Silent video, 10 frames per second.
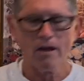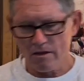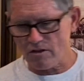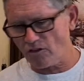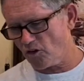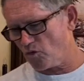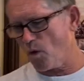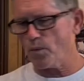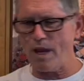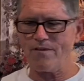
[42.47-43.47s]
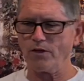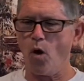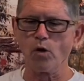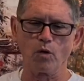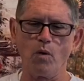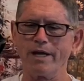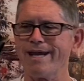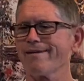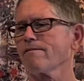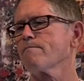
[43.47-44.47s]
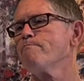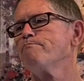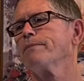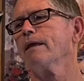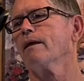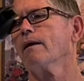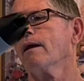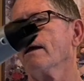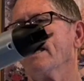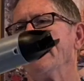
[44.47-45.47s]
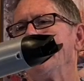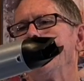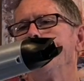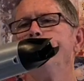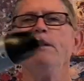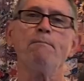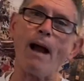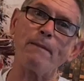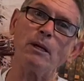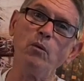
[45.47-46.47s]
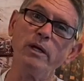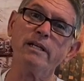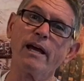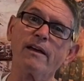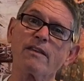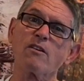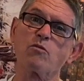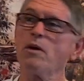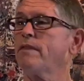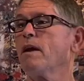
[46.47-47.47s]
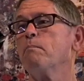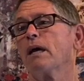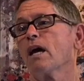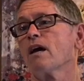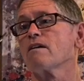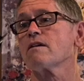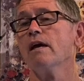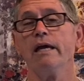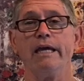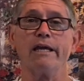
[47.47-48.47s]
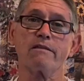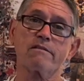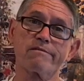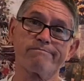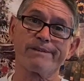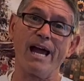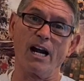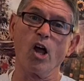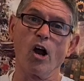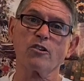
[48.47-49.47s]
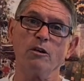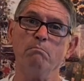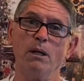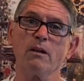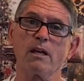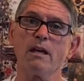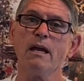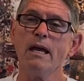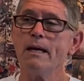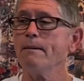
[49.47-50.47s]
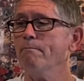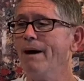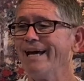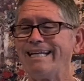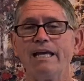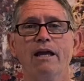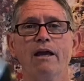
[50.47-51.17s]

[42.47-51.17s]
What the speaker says: such as one, we have an older one here, you probably wouldn't take this with you because it's kind of large and bulky. But